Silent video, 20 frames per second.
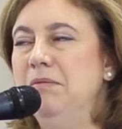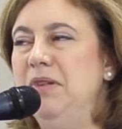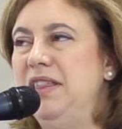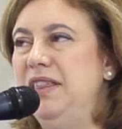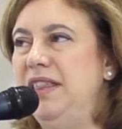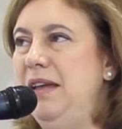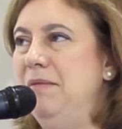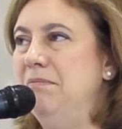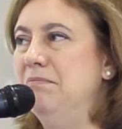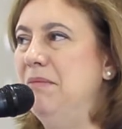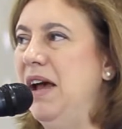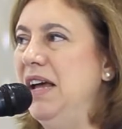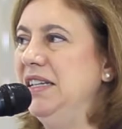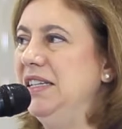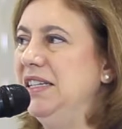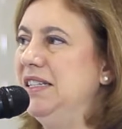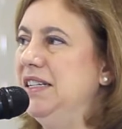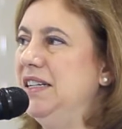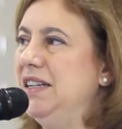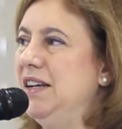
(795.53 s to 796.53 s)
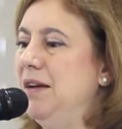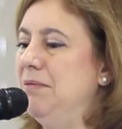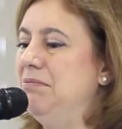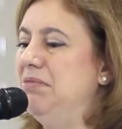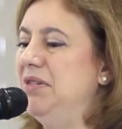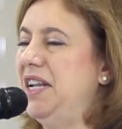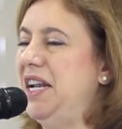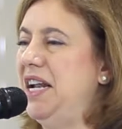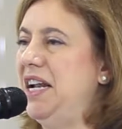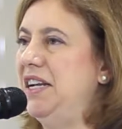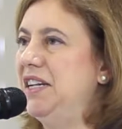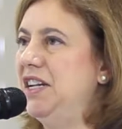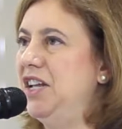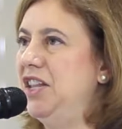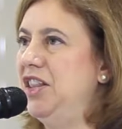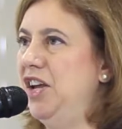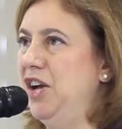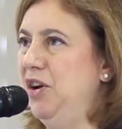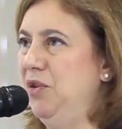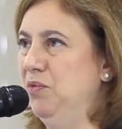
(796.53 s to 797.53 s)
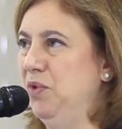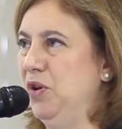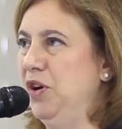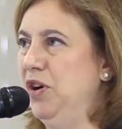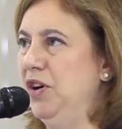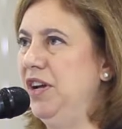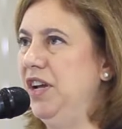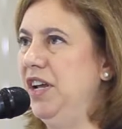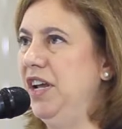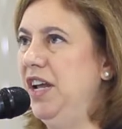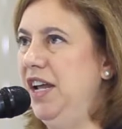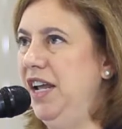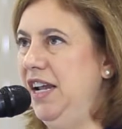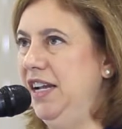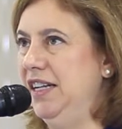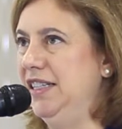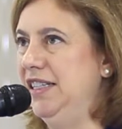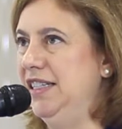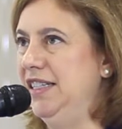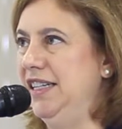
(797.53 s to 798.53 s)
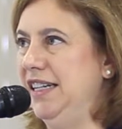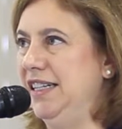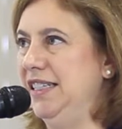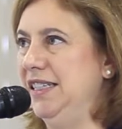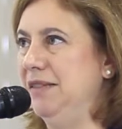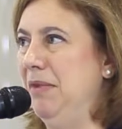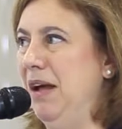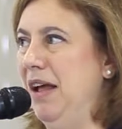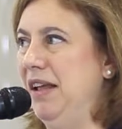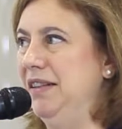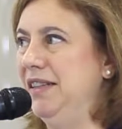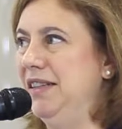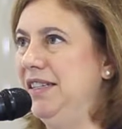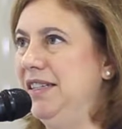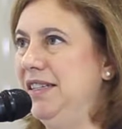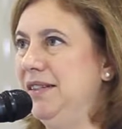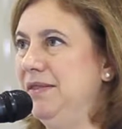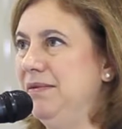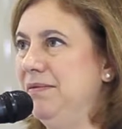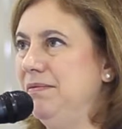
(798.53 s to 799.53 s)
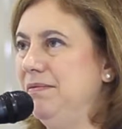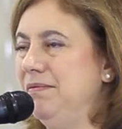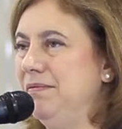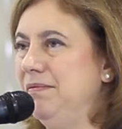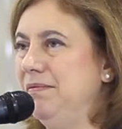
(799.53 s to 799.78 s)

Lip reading: But they must complete their work in 6 months.